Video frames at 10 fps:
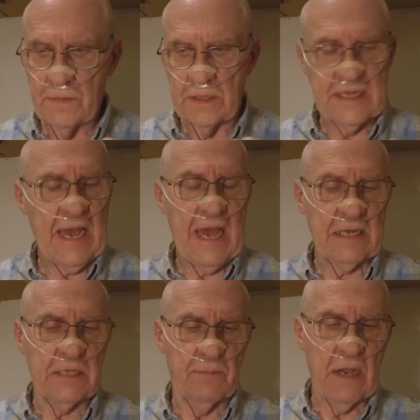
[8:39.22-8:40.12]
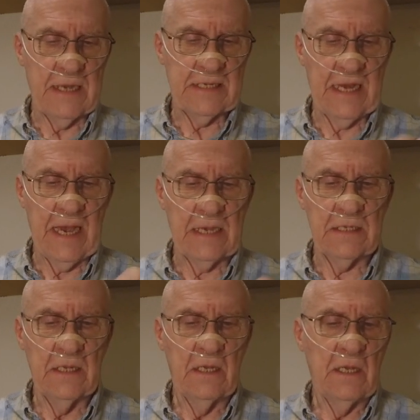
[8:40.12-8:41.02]
the tacks, the brass tacks.
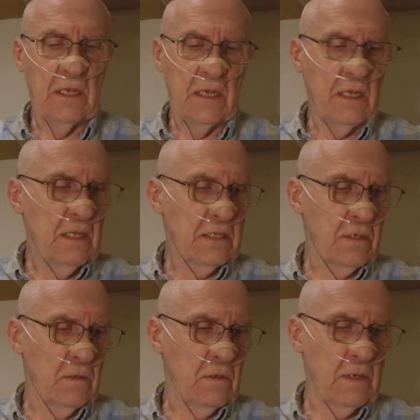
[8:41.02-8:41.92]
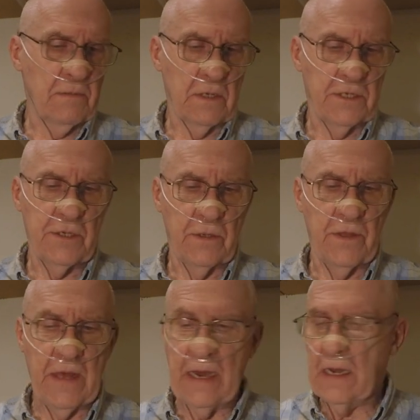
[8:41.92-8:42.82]
So I'm going to show
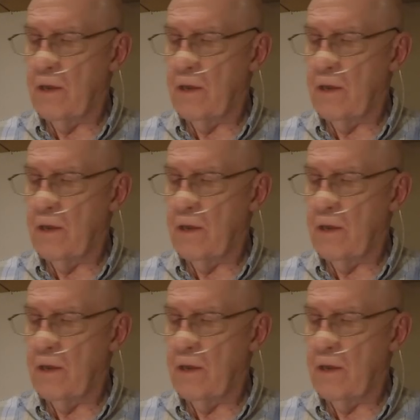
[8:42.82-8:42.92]
you that.